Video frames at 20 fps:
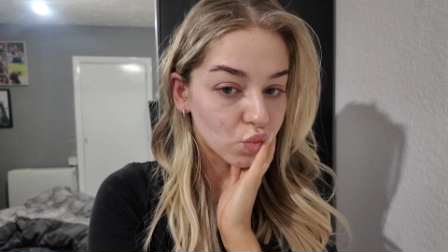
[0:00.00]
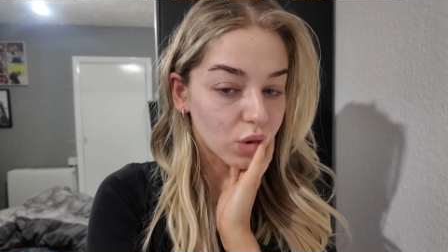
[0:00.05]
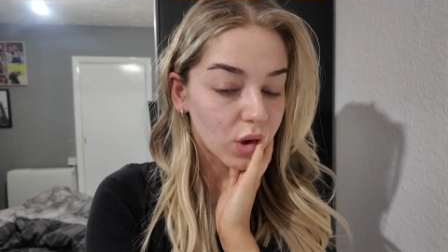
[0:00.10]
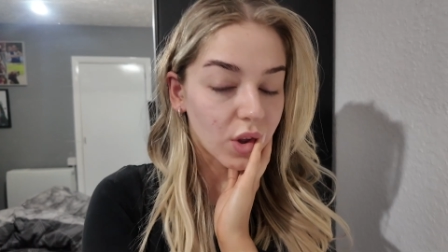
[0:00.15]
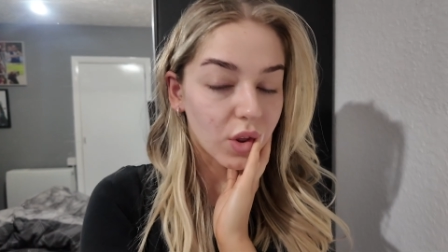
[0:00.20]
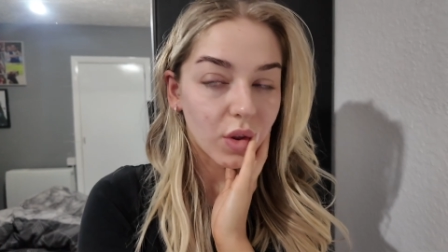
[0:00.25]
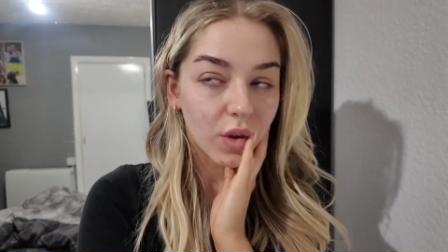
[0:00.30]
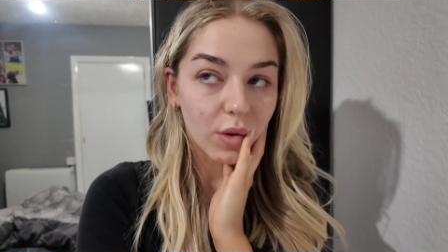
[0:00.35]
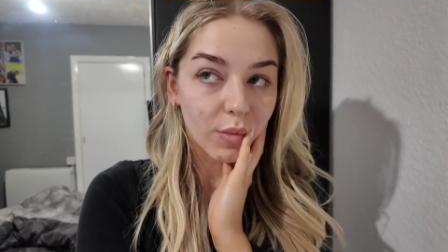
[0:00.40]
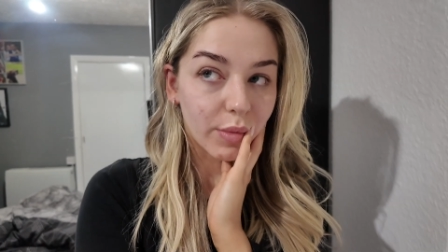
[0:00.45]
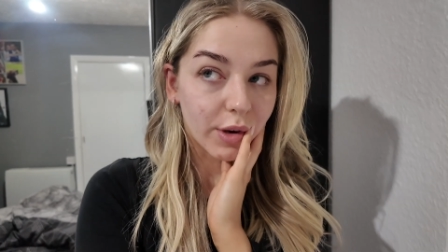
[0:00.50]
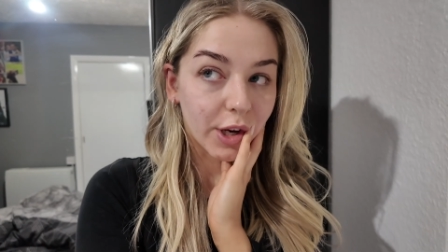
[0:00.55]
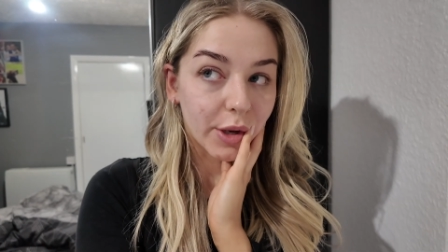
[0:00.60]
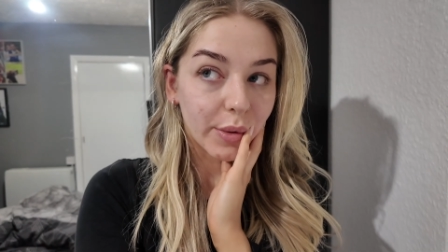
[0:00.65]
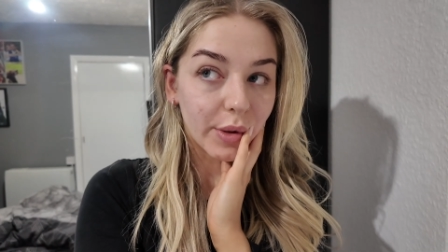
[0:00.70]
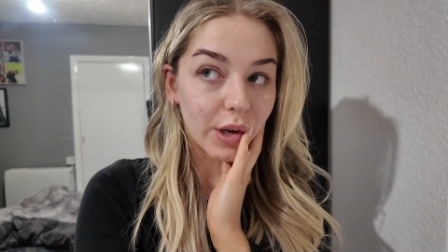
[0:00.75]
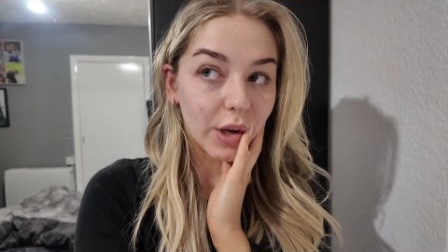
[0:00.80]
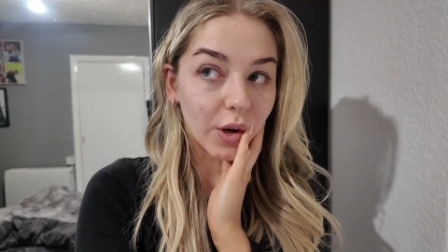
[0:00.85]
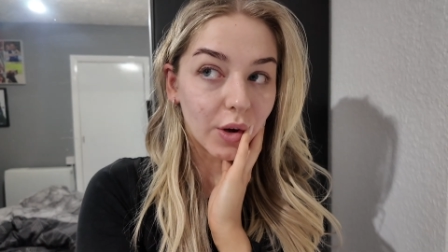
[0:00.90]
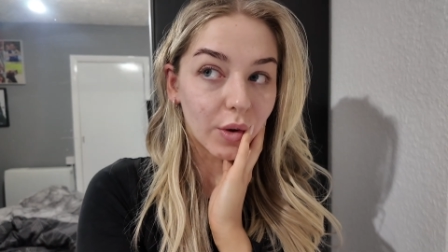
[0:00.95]
I thought I'd bring
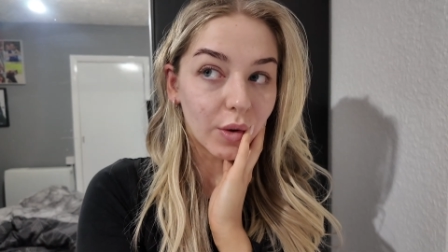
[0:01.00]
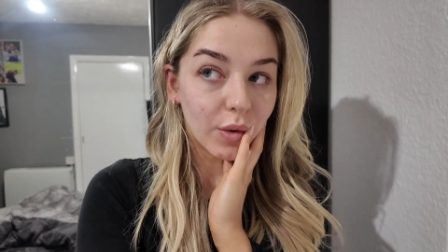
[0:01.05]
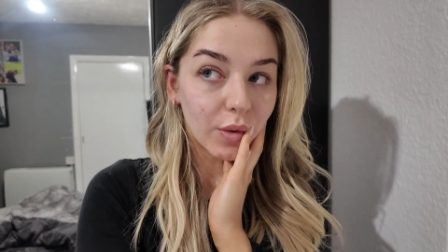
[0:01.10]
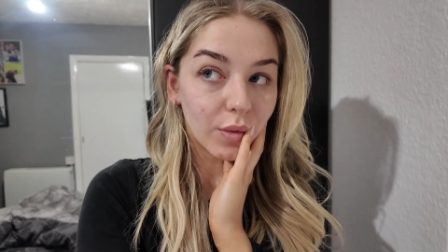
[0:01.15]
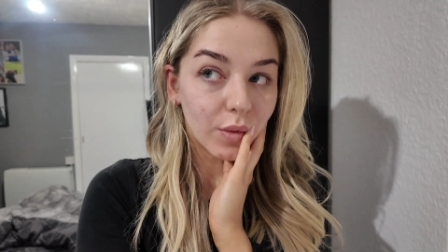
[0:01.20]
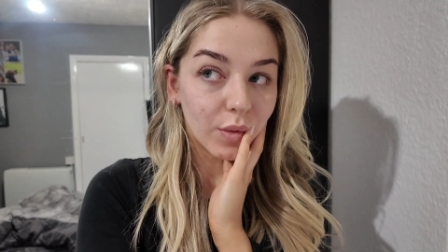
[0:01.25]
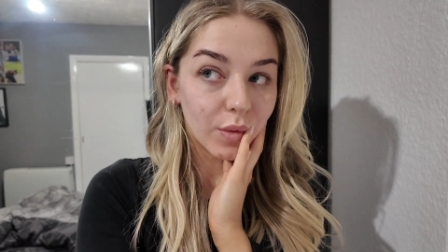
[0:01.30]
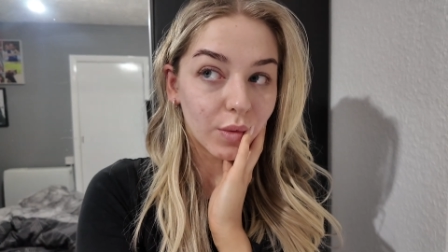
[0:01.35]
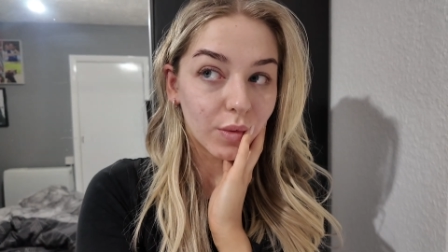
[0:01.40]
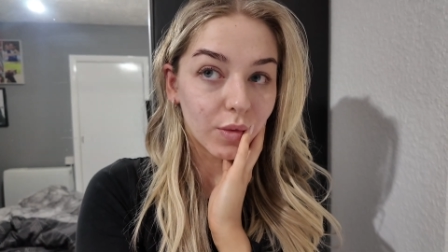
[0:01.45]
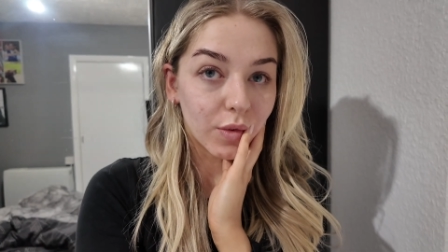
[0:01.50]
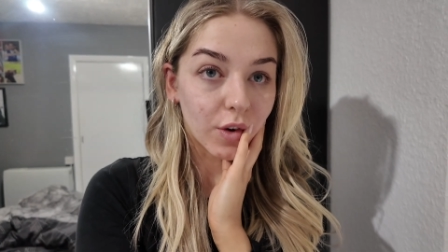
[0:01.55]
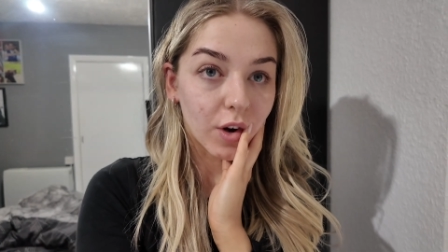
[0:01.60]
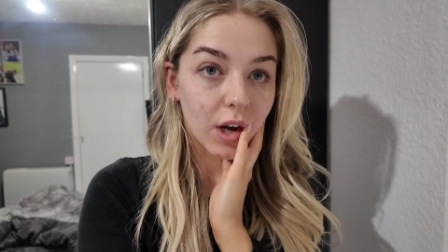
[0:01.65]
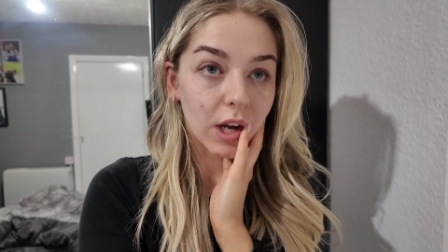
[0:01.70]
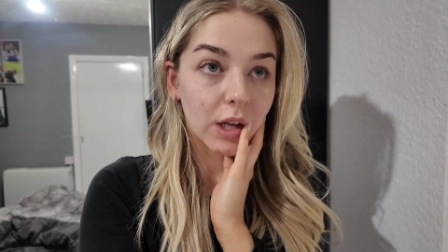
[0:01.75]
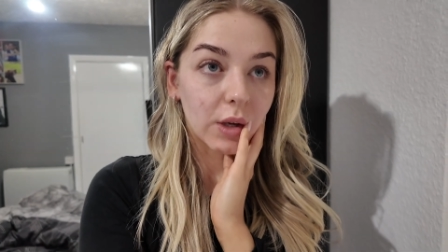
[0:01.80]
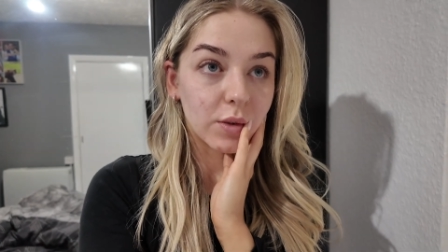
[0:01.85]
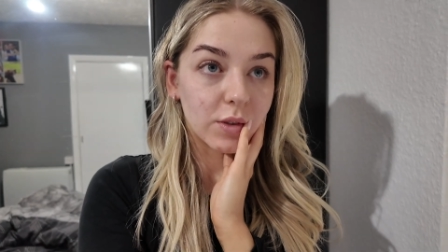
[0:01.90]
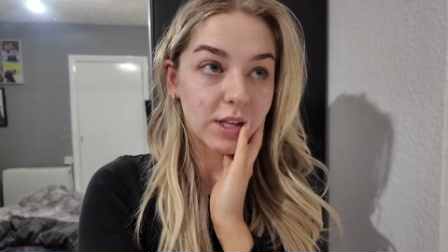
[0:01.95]
you along for
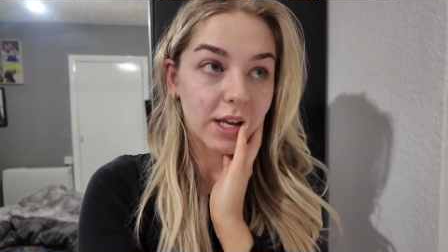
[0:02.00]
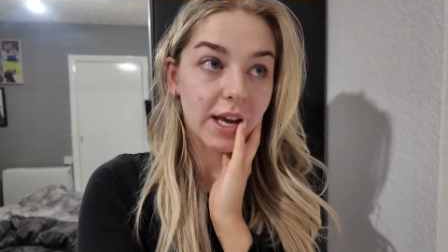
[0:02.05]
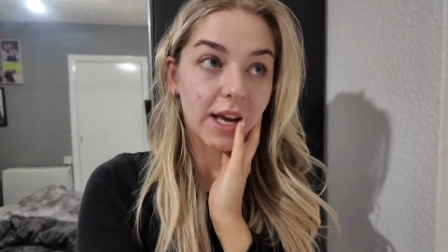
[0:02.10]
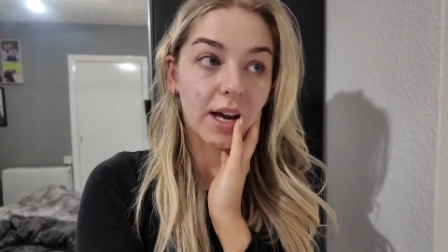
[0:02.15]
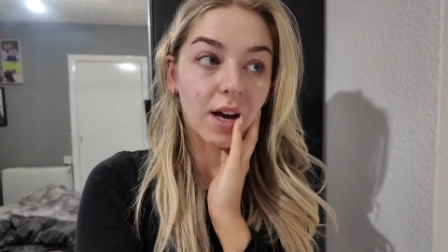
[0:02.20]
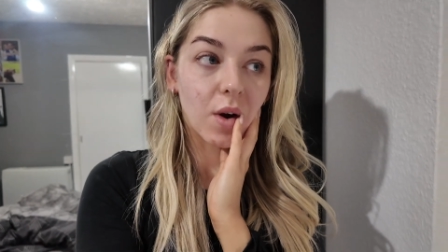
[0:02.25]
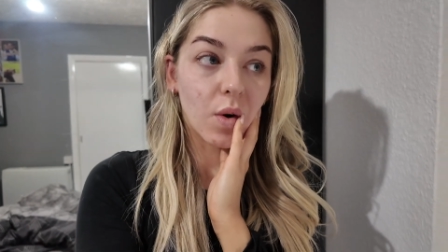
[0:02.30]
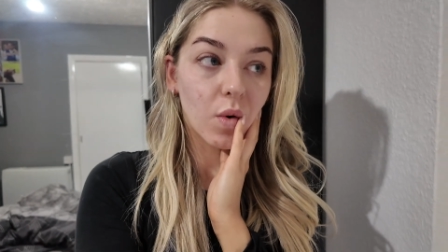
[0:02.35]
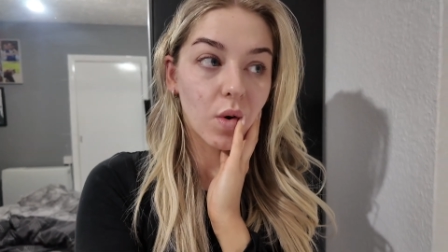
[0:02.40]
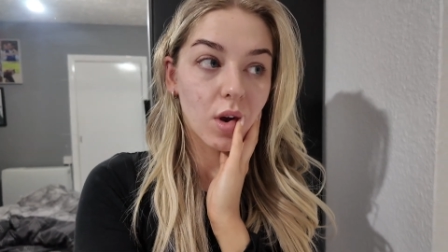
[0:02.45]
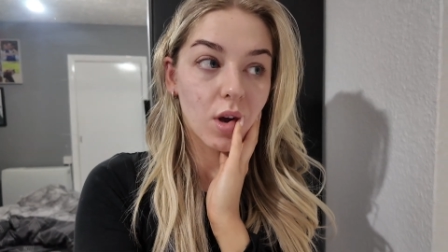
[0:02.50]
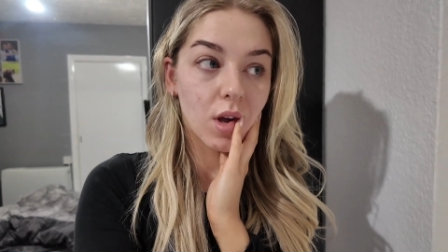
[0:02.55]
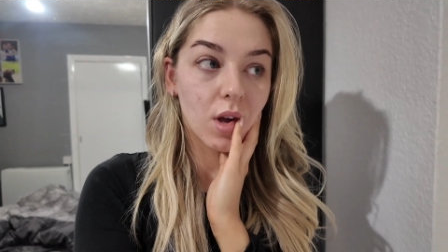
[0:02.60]
our day out,